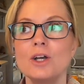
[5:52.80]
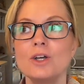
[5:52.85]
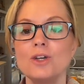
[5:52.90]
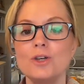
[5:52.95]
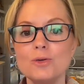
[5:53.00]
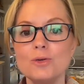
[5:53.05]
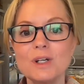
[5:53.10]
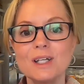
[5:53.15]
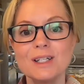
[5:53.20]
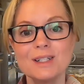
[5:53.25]

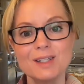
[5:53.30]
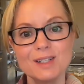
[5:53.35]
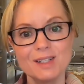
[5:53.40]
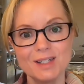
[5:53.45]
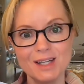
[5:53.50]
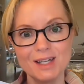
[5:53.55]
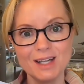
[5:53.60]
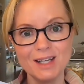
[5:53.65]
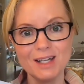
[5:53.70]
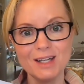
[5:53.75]
you can
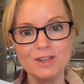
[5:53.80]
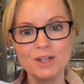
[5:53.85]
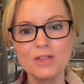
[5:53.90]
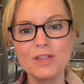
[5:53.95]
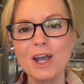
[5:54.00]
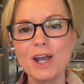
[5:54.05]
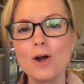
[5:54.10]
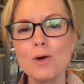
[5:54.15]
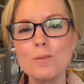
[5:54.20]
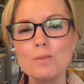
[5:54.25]
see that
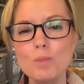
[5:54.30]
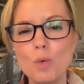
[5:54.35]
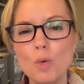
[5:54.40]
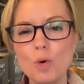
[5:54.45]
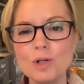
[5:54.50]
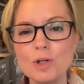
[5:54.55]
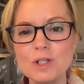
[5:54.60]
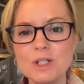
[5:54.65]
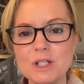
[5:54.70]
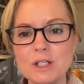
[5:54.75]
they are
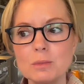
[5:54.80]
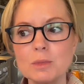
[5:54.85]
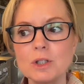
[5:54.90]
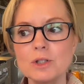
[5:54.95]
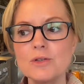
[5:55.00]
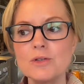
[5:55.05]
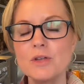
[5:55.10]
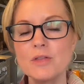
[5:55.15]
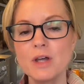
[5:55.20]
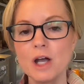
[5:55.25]
more
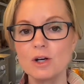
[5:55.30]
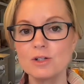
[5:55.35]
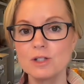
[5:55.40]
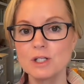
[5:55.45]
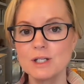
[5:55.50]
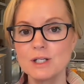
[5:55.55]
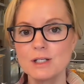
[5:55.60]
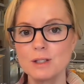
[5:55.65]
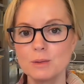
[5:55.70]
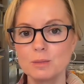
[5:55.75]
similar than they are
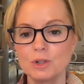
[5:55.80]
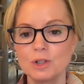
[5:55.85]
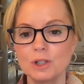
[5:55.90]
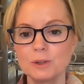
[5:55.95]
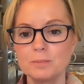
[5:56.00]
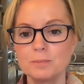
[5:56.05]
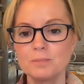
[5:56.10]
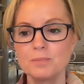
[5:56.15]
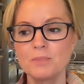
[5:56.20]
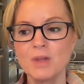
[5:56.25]

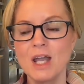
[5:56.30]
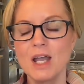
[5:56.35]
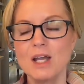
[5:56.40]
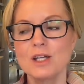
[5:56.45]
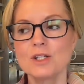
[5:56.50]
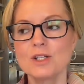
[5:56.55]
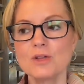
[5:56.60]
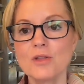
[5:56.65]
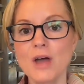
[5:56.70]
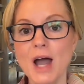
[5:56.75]
dissimilar.
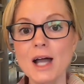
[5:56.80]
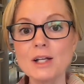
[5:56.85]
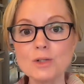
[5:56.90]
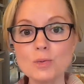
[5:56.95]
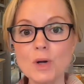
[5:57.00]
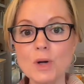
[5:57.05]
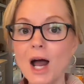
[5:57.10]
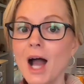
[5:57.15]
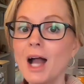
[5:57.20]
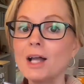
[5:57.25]
So
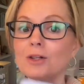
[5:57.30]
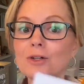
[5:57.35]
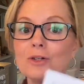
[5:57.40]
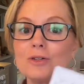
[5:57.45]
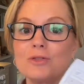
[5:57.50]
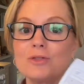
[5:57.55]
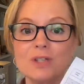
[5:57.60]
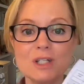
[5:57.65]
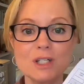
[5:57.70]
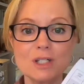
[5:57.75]
that's what I
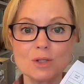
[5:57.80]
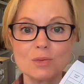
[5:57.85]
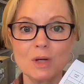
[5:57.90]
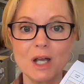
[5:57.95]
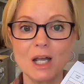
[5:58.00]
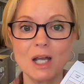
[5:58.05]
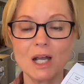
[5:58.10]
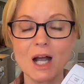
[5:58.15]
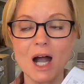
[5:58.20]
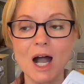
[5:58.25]
learned this
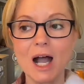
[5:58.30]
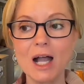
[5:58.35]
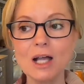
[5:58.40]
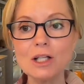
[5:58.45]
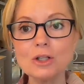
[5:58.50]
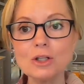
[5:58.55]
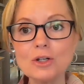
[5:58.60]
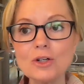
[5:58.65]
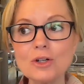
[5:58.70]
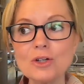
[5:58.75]
week.
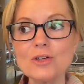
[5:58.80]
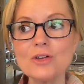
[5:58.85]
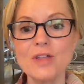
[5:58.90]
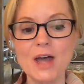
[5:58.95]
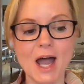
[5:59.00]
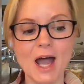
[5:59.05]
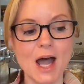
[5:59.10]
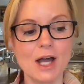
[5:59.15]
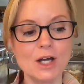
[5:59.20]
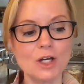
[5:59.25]
I learned
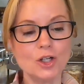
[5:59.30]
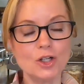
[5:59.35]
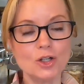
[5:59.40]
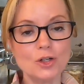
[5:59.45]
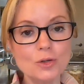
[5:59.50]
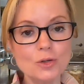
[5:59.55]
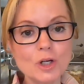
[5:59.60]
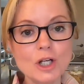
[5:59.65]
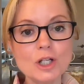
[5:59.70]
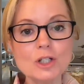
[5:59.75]
that
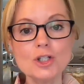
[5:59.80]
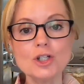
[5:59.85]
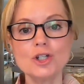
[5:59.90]
you can